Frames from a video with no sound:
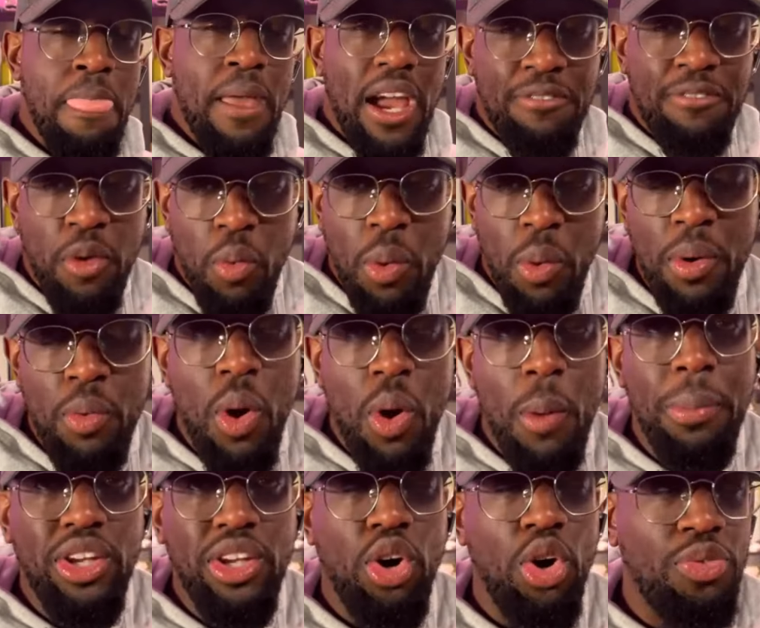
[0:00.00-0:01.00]
if the women were
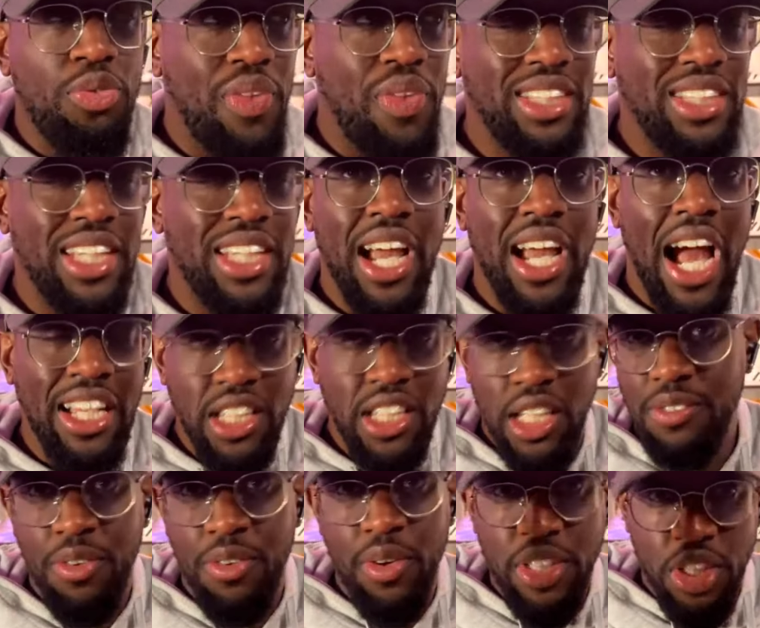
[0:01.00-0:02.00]
being authentic as a
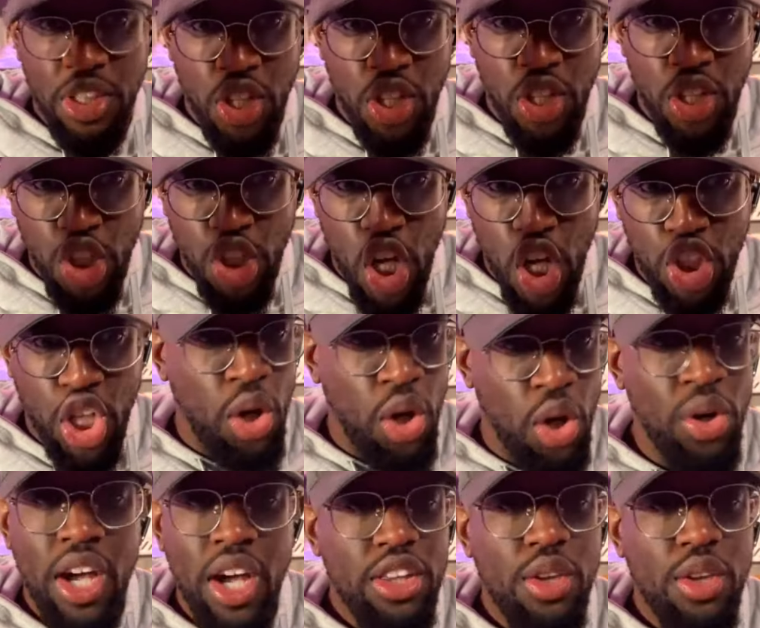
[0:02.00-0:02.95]
for instance, a church girl,